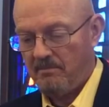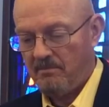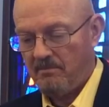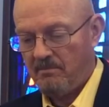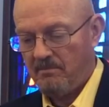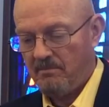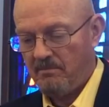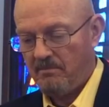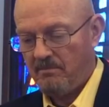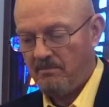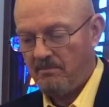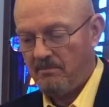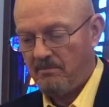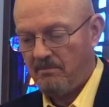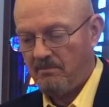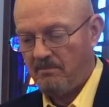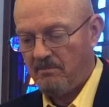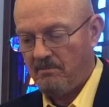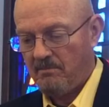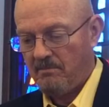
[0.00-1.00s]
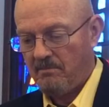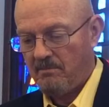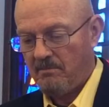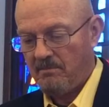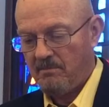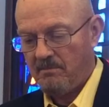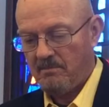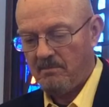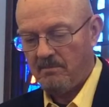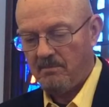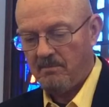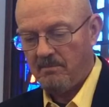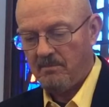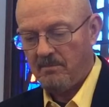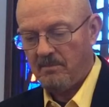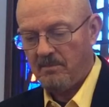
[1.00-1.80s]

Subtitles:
[no speech]